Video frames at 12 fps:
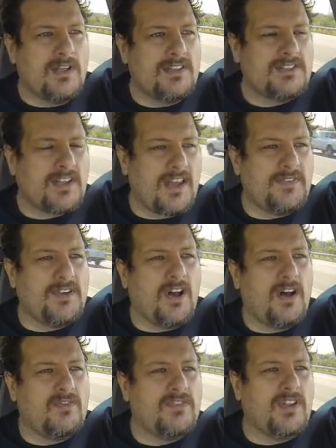siphon
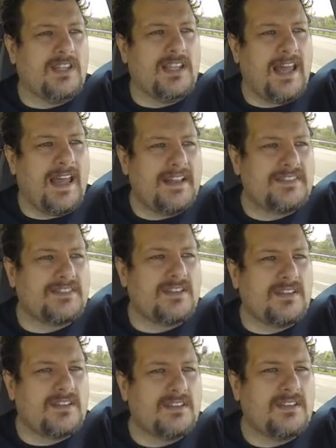off the
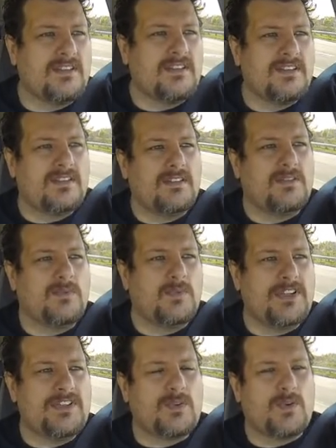last
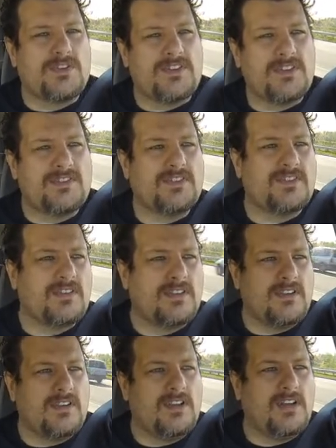resources
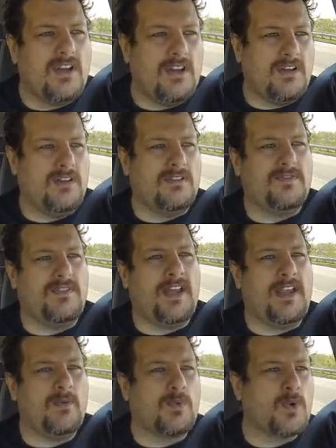of
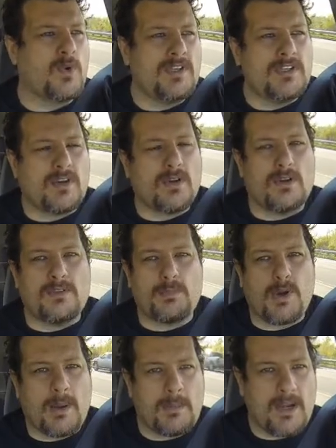a ruined earth,
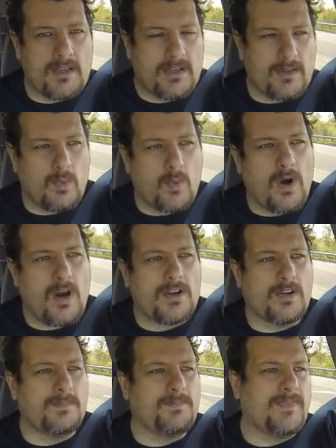primarily the
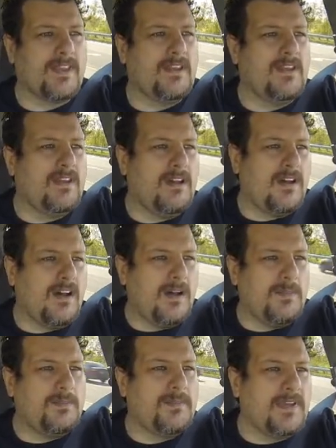water.
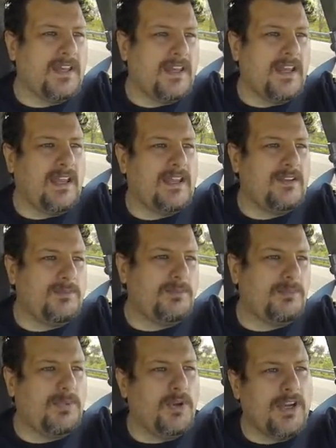Um, and
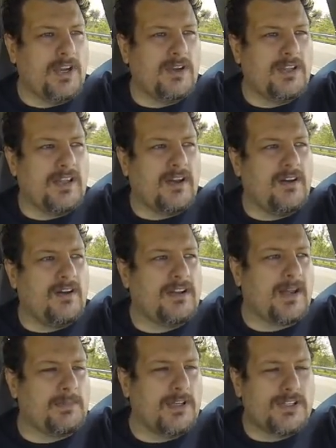pretty early
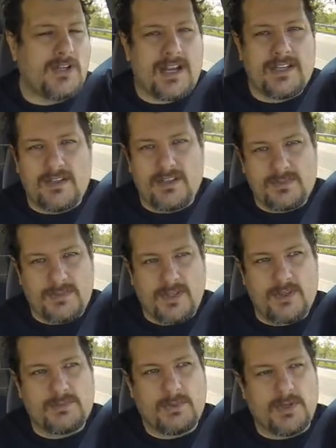on. I'm going to try to do this with
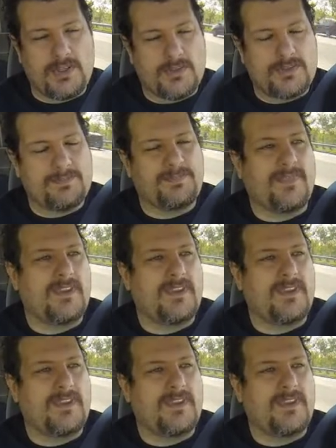no spoilers.